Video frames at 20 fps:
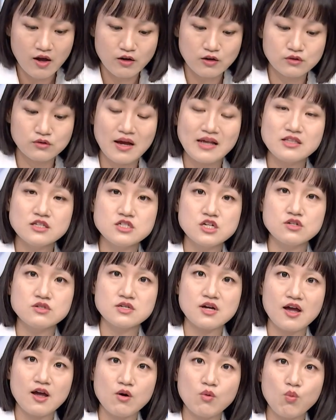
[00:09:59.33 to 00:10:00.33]
grant to
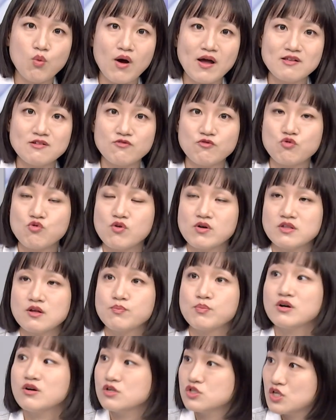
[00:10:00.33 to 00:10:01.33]
Taiwan for the
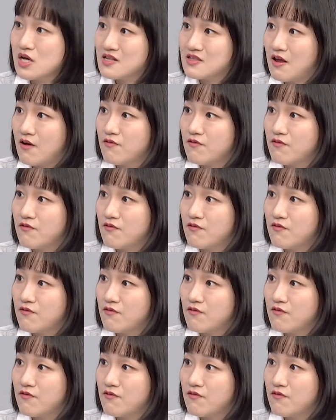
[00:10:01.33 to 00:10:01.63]
purchase